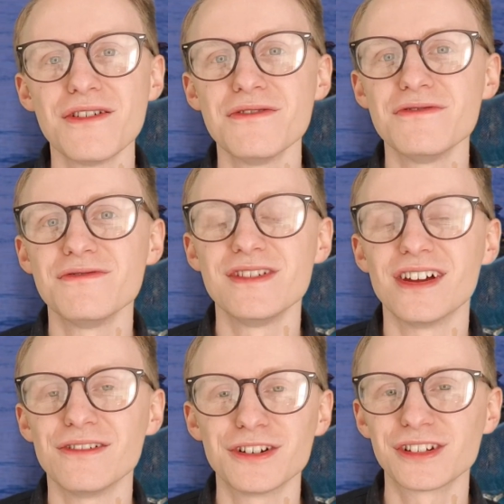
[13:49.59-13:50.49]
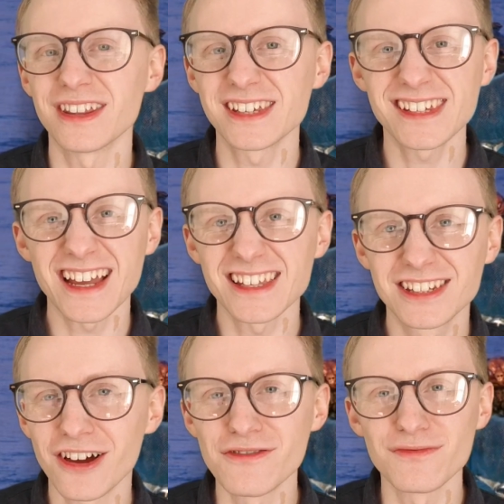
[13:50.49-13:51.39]
you know, just like the sets
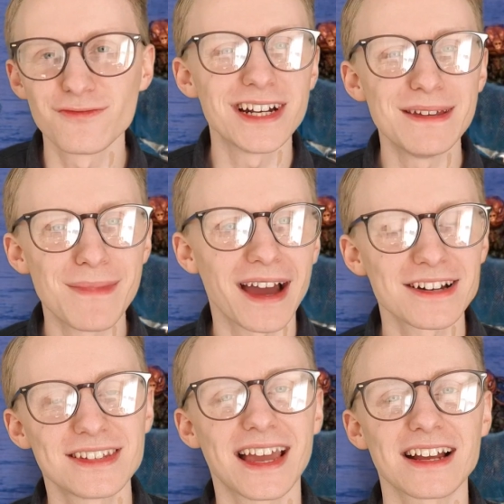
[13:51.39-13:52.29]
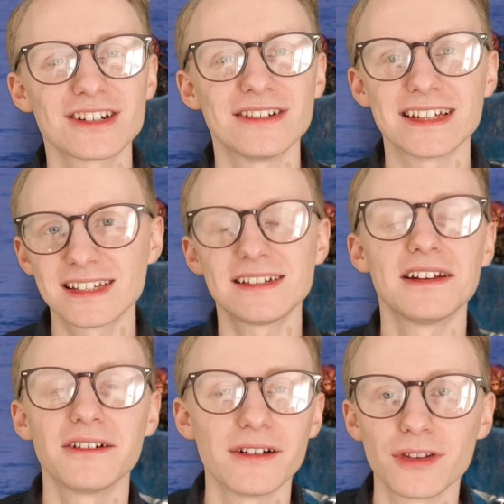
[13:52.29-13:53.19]
don't really match the actual
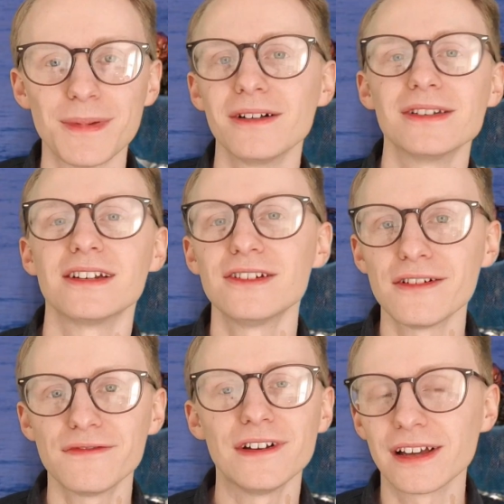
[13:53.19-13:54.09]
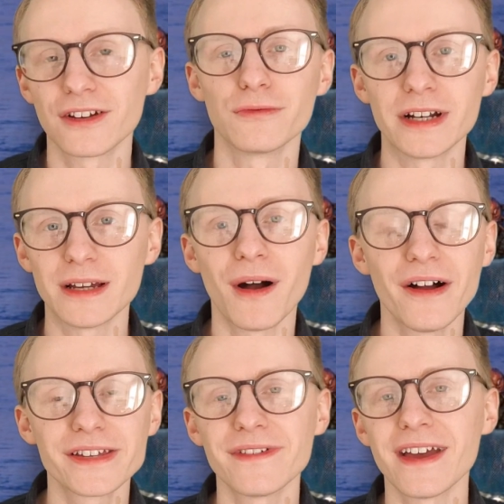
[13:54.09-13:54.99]
exterior of the building and you don't feel like you're really a
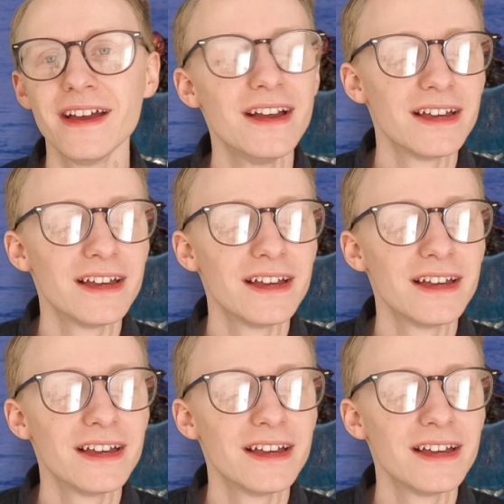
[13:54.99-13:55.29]
part of it.